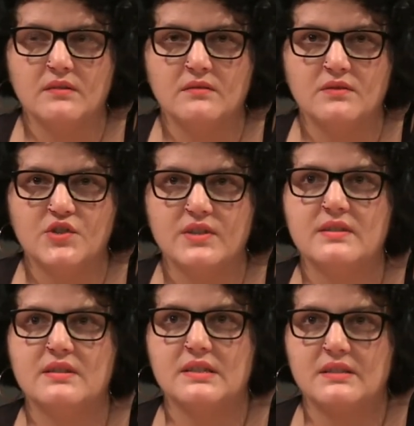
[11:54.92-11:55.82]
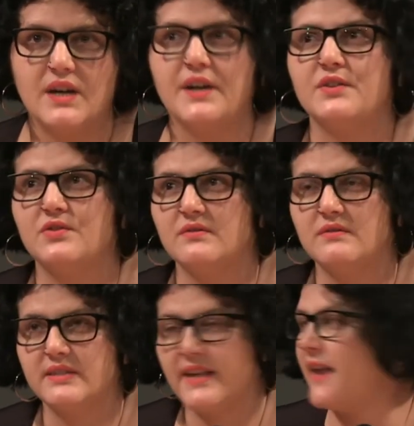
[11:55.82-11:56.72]
just started
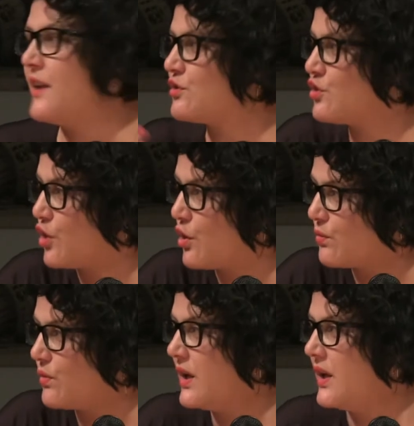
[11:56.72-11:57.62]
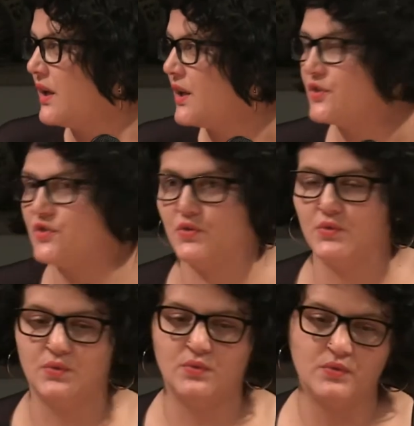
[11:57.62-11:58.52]
saying no
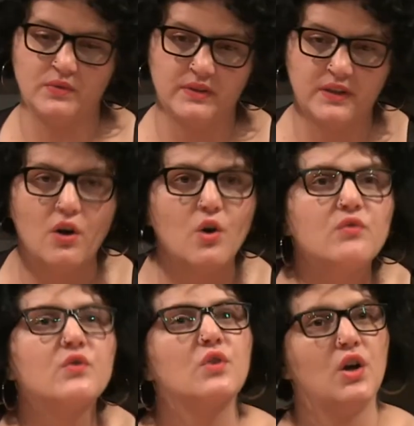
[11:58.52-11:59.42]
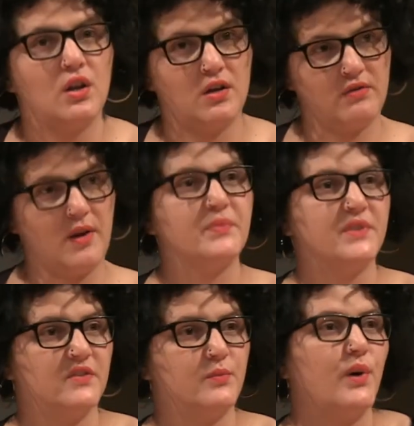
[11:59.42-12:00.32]
to the overall
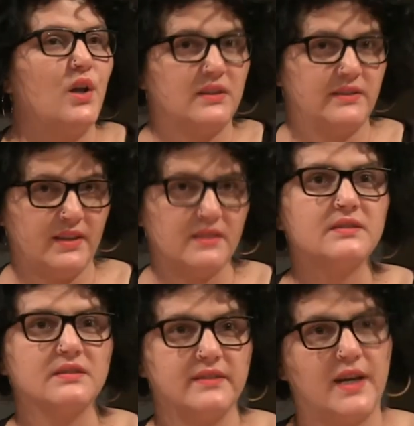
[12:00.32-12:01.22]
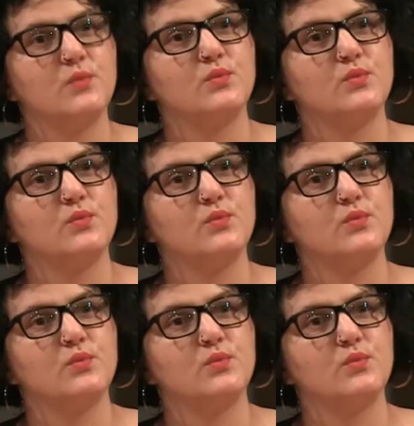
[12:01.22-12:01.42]
corruptive politics that